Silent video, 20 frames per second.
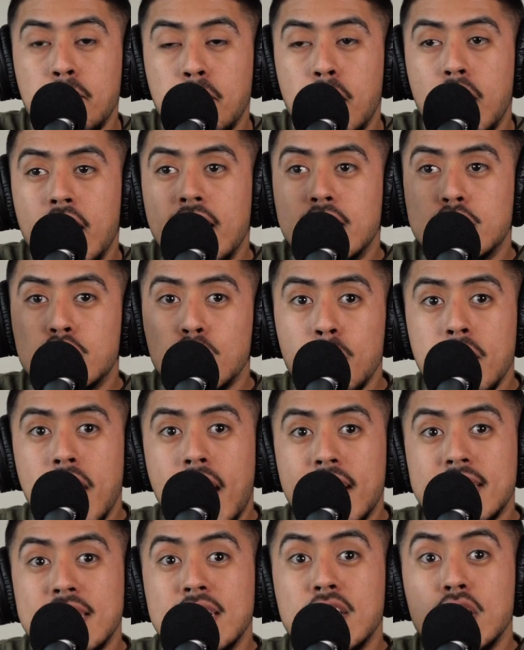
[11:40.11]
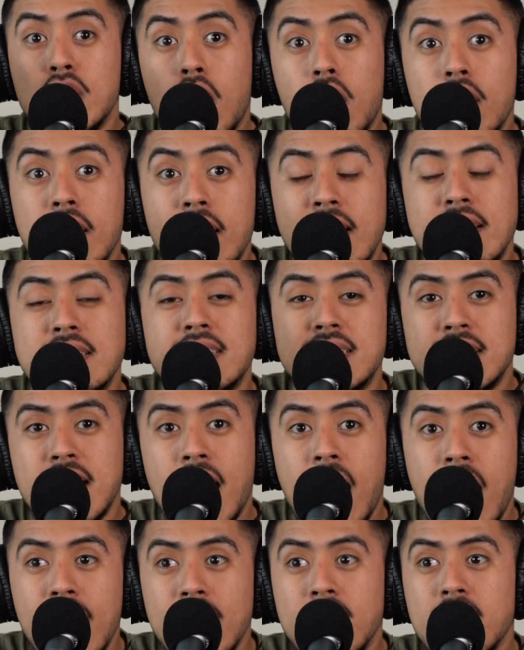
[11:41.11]
but until we actually got
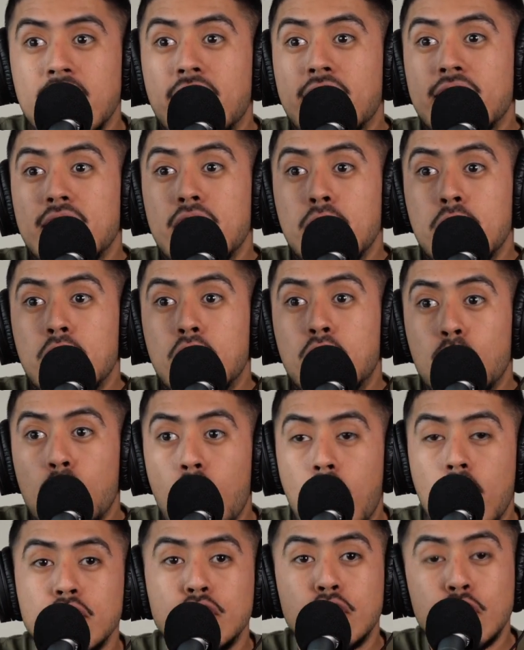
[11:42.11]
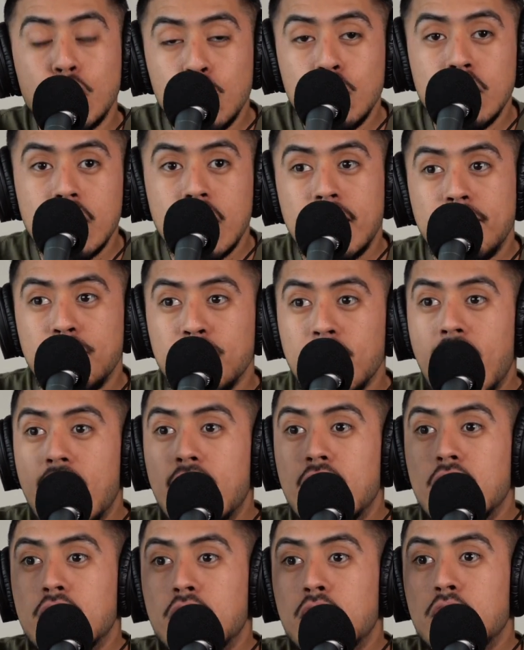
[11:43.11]
inside the garage unit
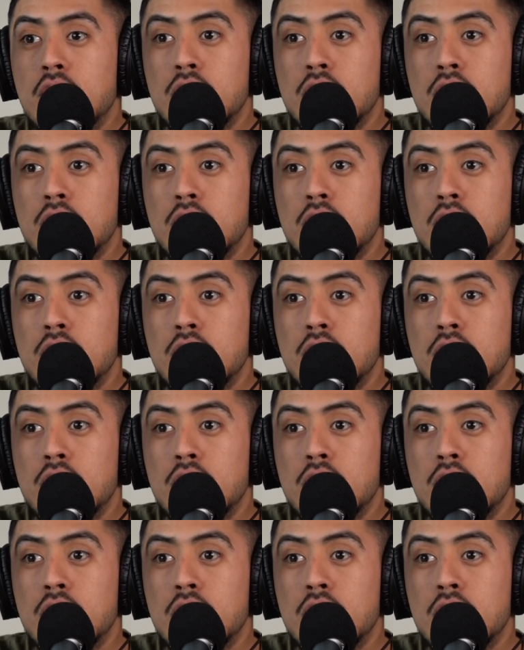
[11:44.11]
and